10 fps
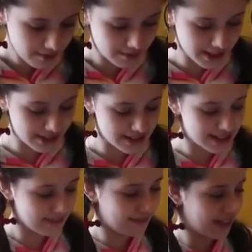There's
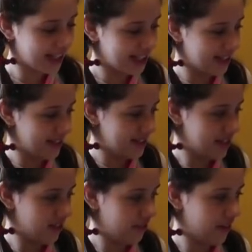some pictures
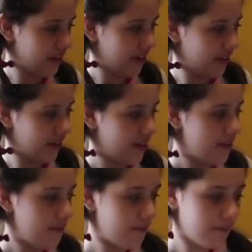of her.